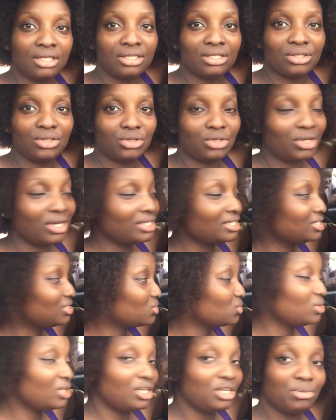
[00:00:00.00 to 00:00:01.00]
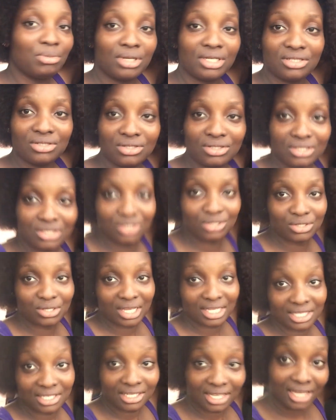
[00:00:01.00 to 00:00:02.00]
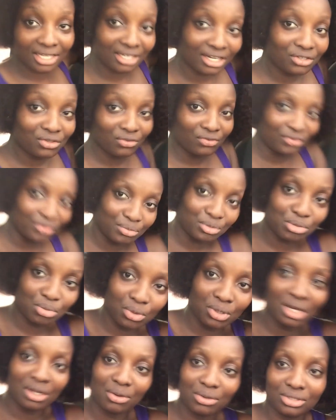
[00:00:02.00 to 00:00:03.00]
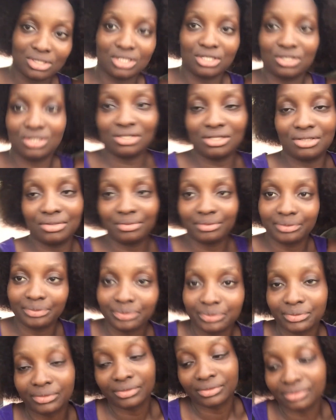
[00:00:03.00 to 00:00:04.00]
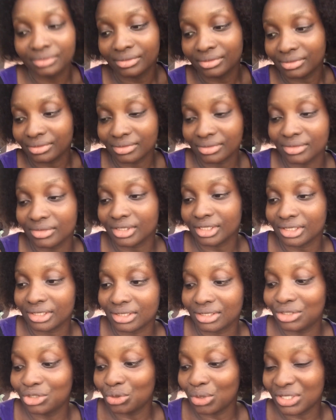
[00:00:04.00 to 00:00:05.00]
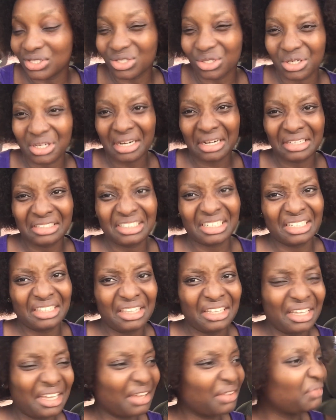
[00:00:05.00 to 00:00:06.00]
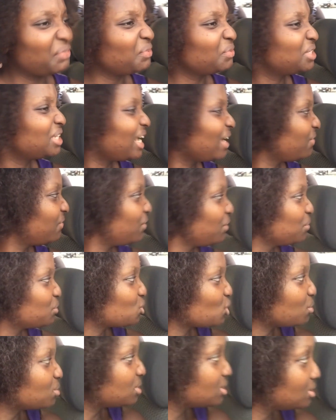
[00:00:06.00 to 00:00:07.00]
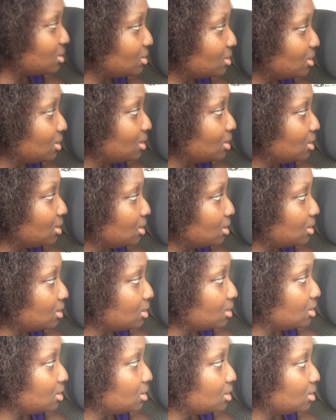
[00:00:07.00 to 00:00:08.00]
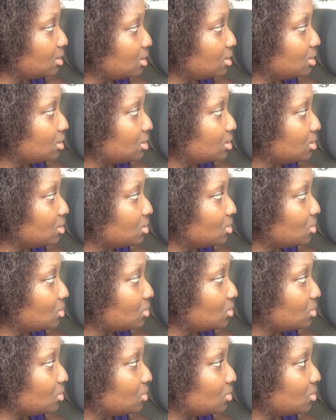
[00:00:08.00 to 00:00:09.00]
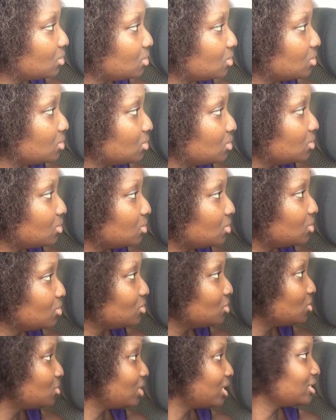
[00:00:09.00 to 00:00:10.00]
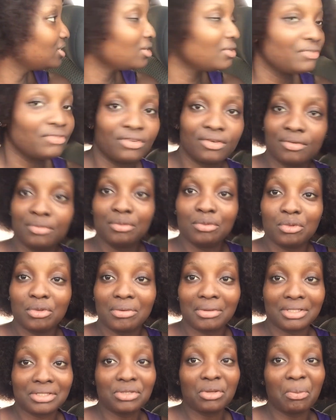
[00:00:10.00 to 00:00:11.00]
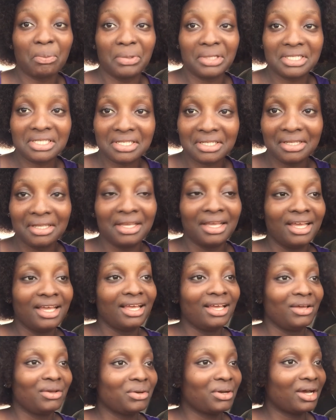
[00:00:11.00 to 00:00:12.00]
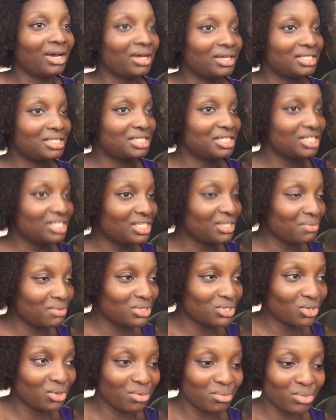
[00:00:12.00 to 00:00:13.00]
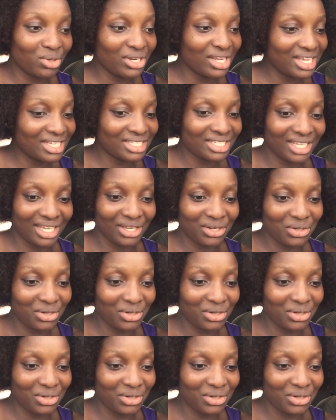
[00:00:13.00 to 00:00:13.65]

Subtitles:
No, you understood that nobody's noticing. So, I think I tried to film small when I was in. Jesus Christ. I think did I film something? No, I did not film. We were so busy. I was just with some mothers there.